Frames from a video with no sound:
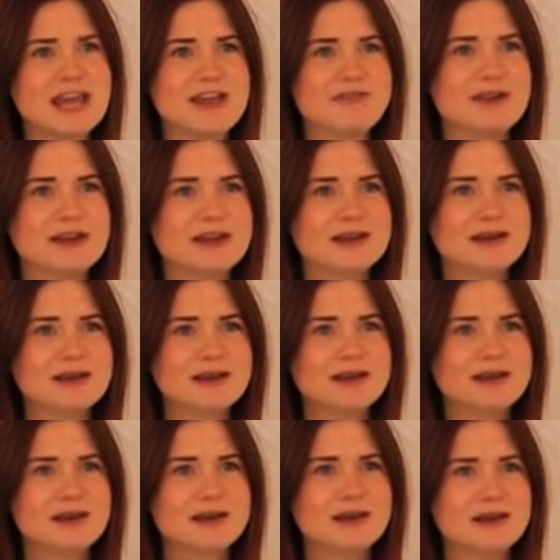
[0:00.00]
David.
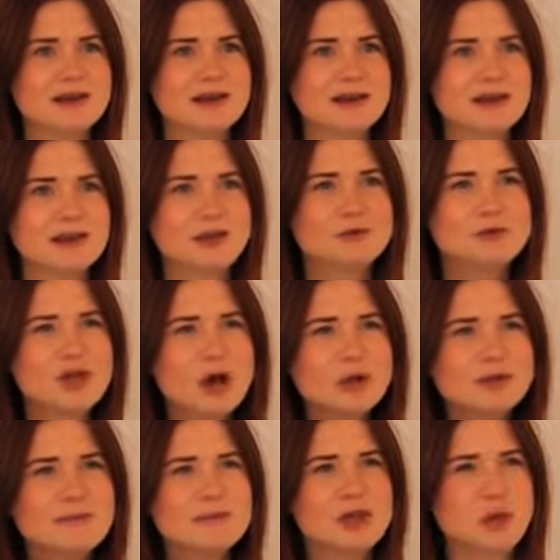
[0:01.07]
You told
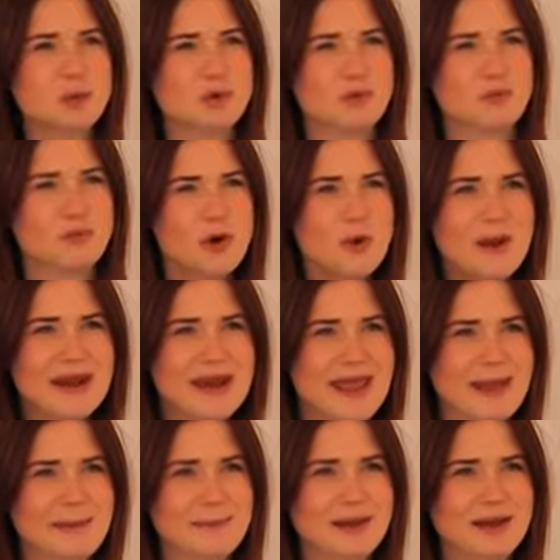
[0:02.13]
him that you would ruin
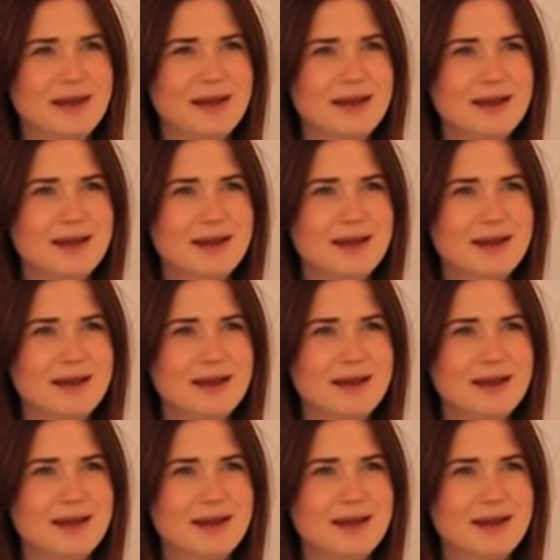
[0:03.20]
him.